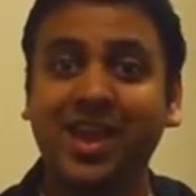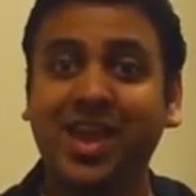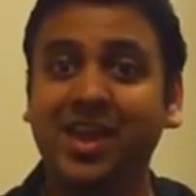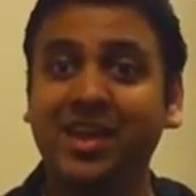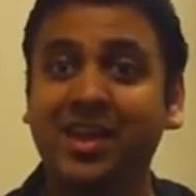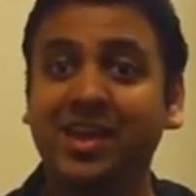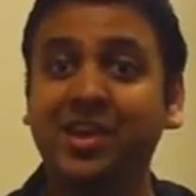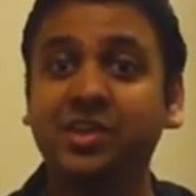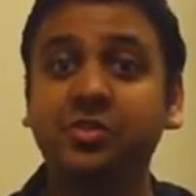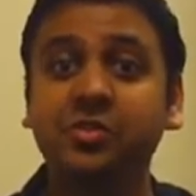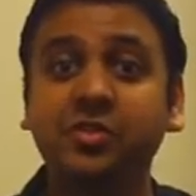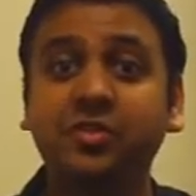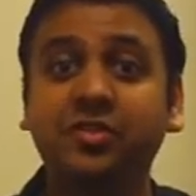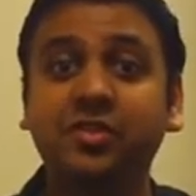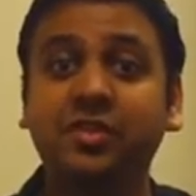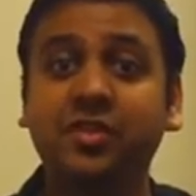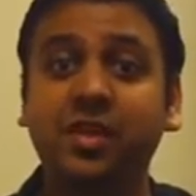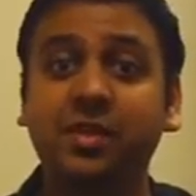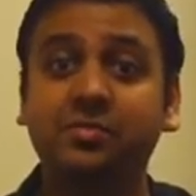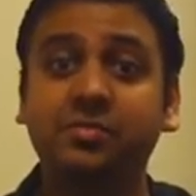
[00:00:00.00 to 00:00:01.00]
Again,
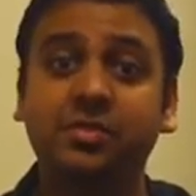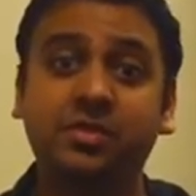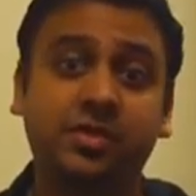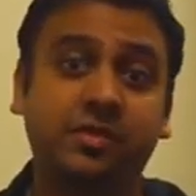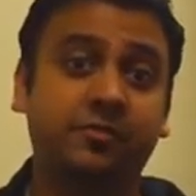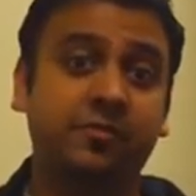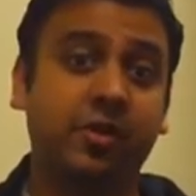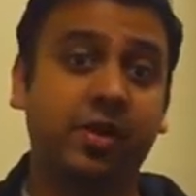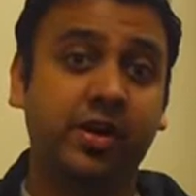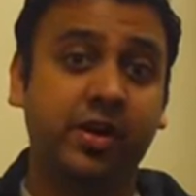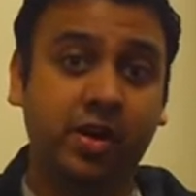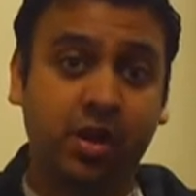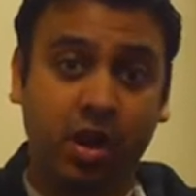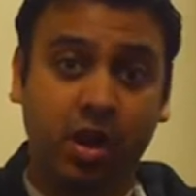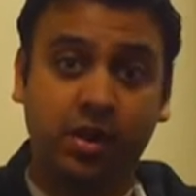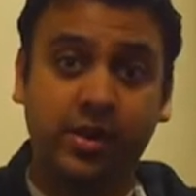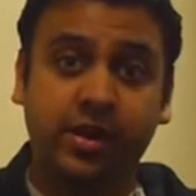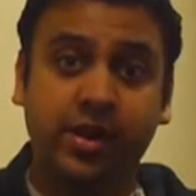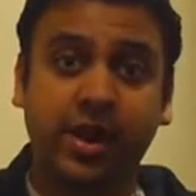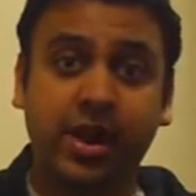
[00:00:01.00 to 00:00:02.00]
introducing them to
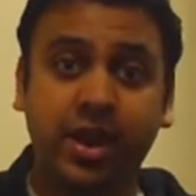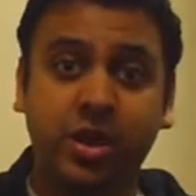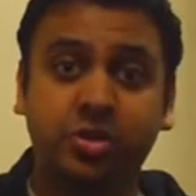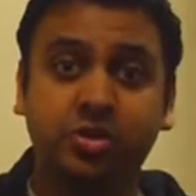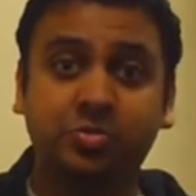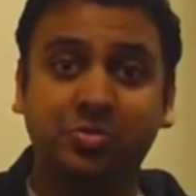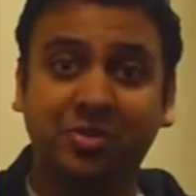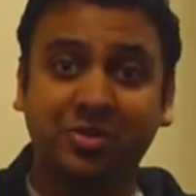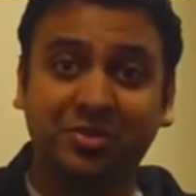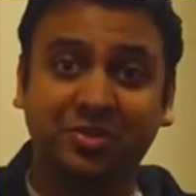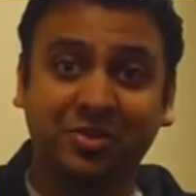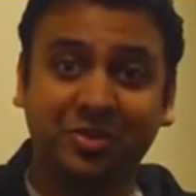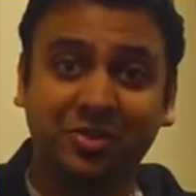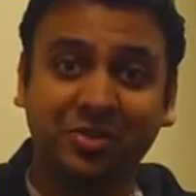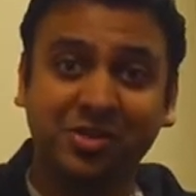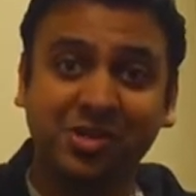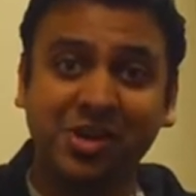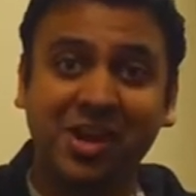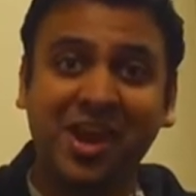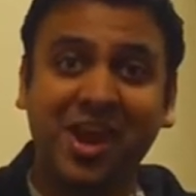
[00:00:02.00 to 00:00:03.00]
very cutting-edge
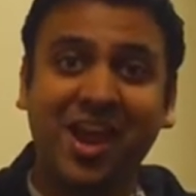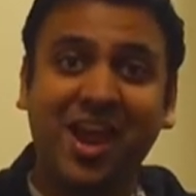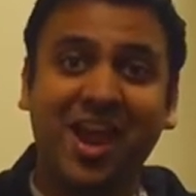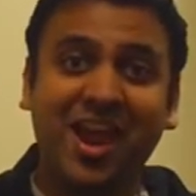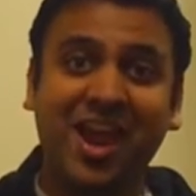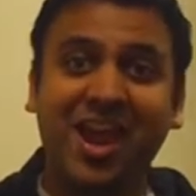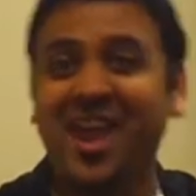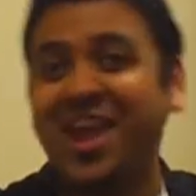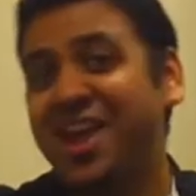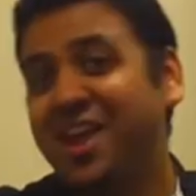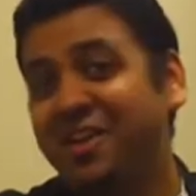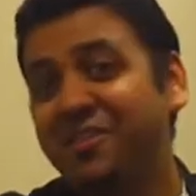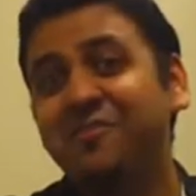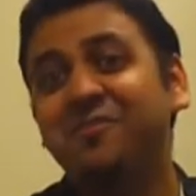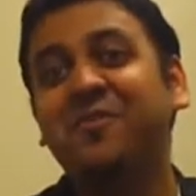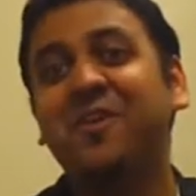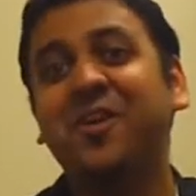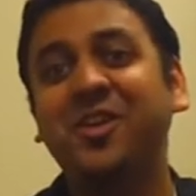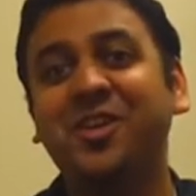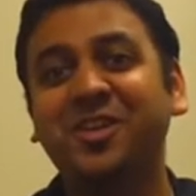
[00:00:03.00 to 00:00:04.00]
research
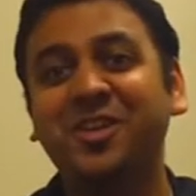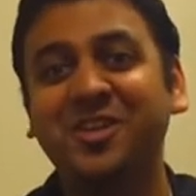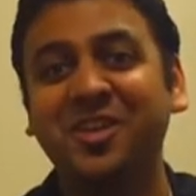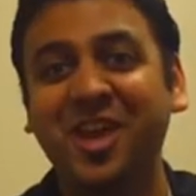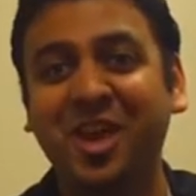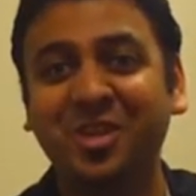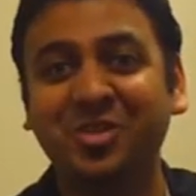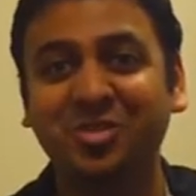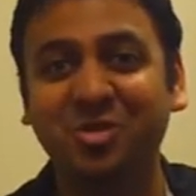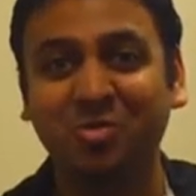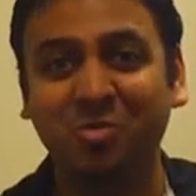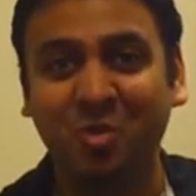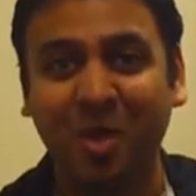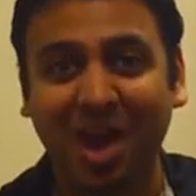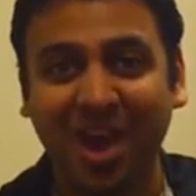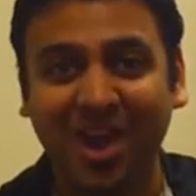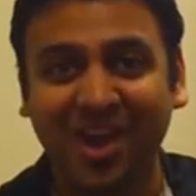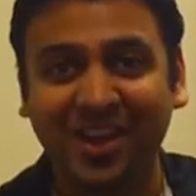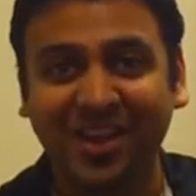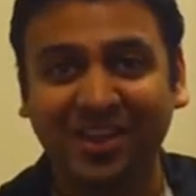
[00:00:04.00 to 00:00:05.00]
in a fun and
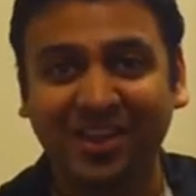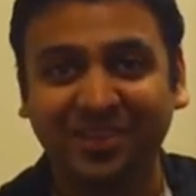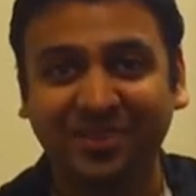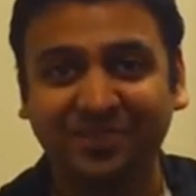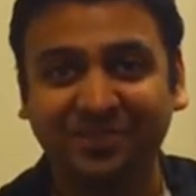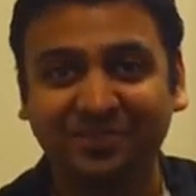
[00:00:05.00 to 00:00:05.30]
engaging way.